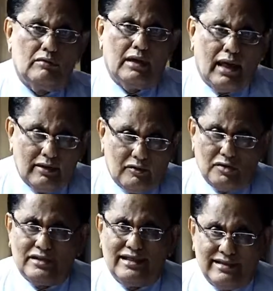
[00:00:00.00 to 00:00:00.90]
when I
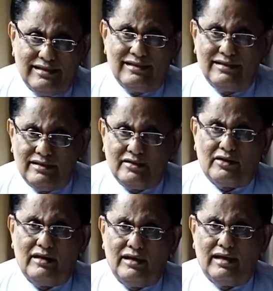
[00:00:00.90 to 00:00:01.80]
was in
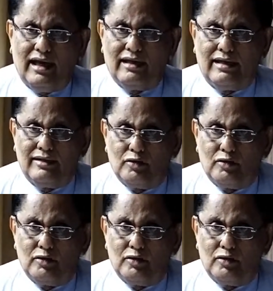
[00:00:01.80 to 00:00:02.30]
Trinidad and